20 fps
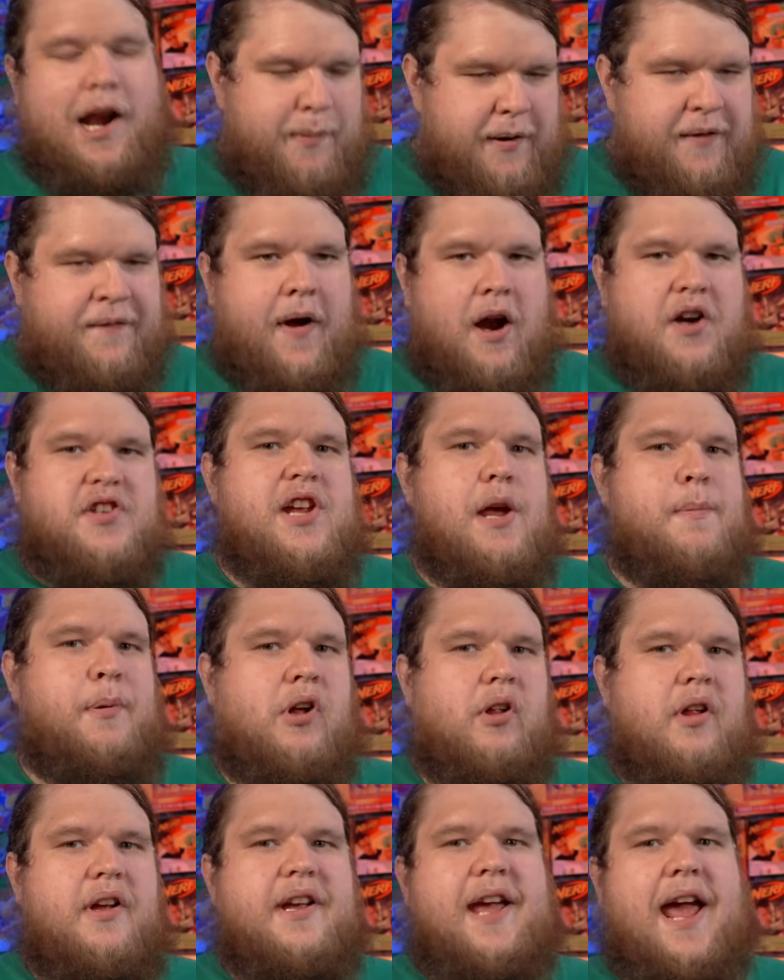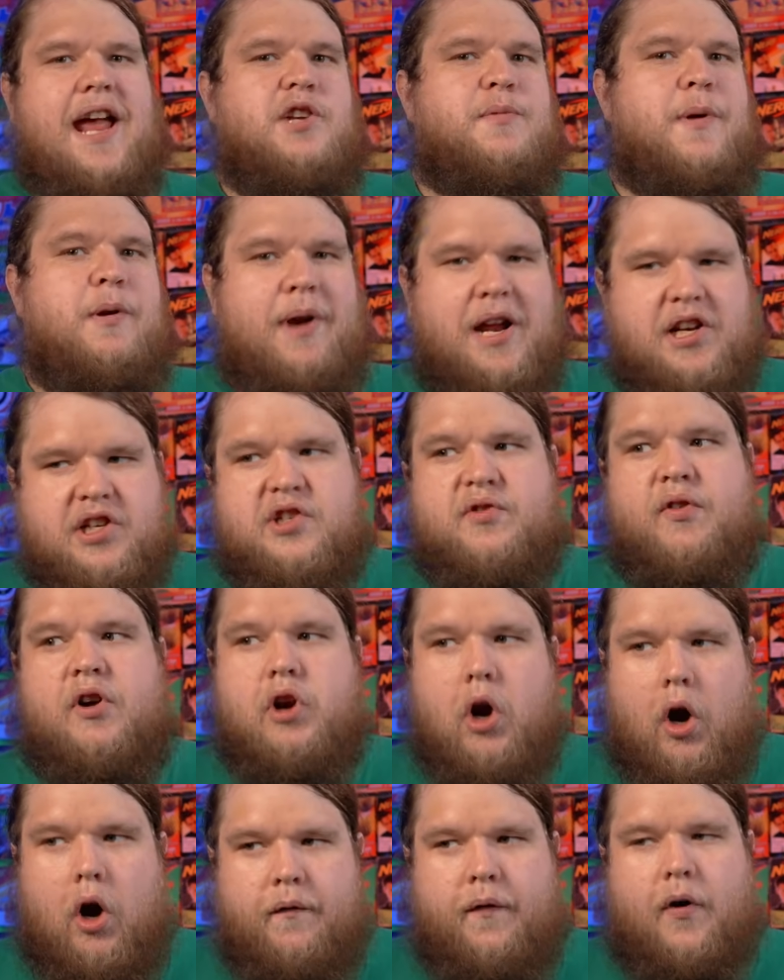to be fair, typical engagement ranges for
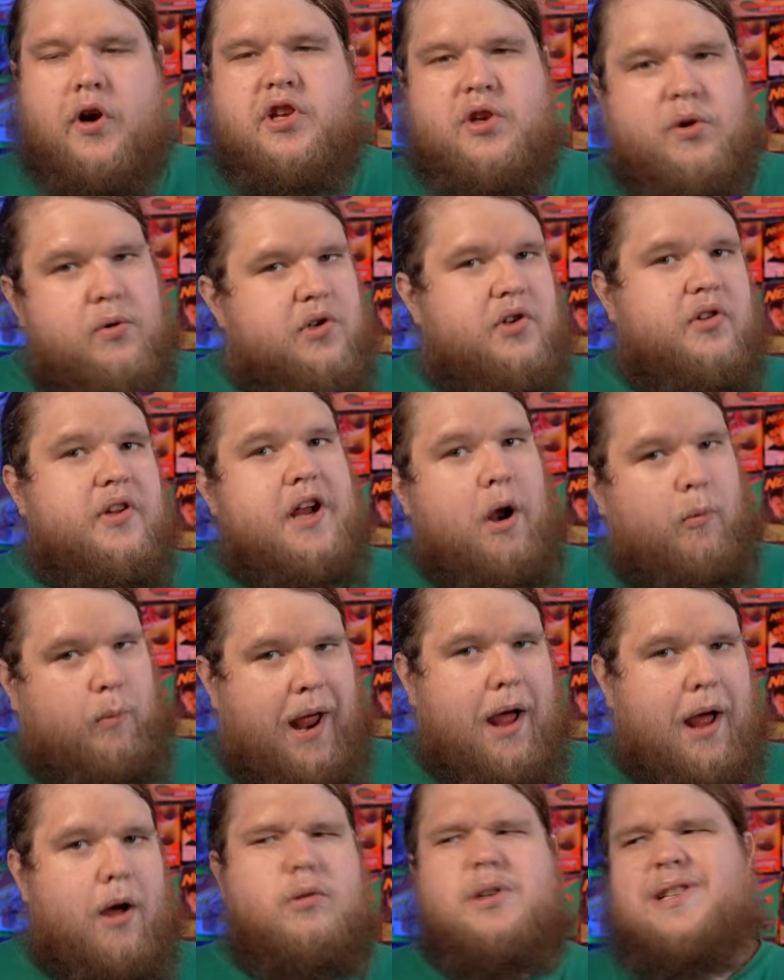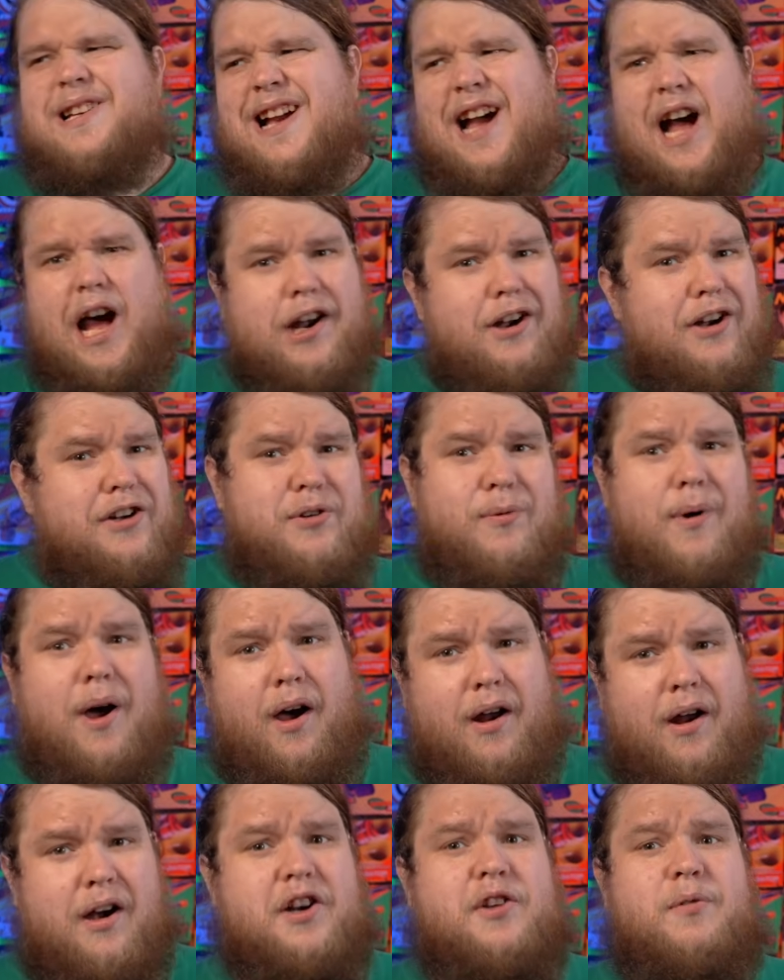Nerf are usually around 100 to
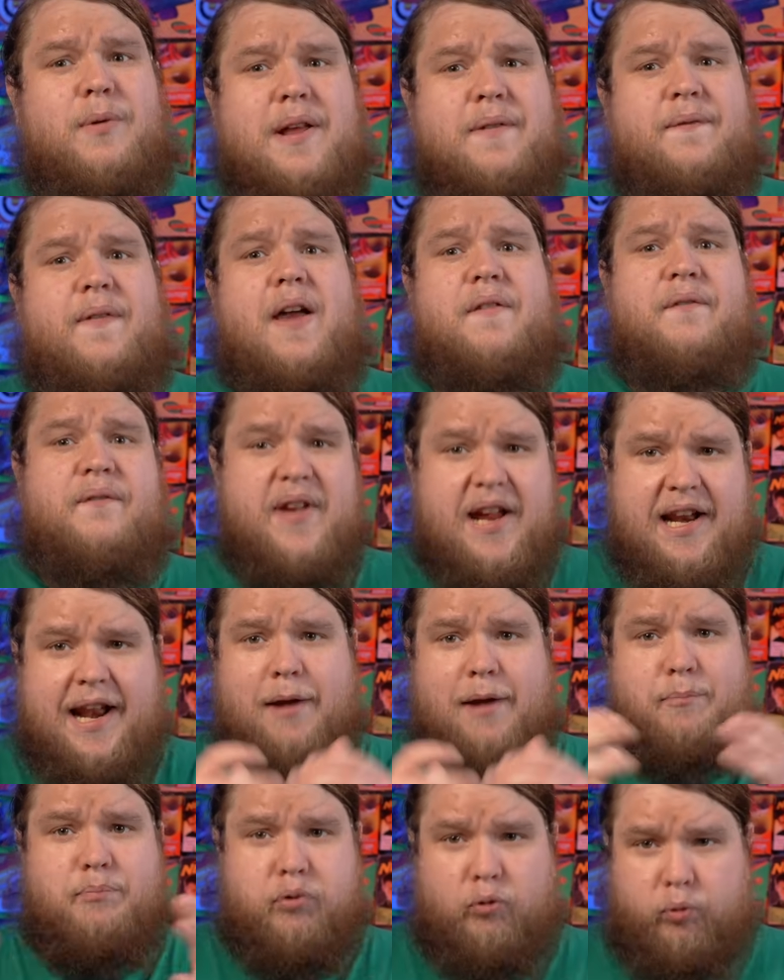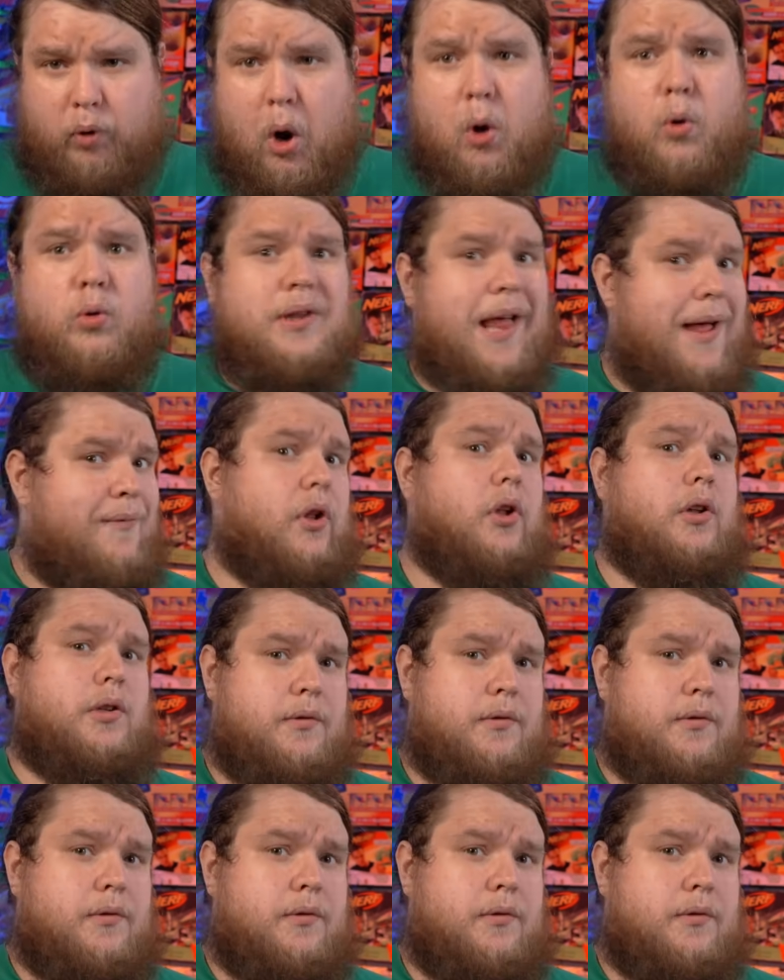125 feet at pro level.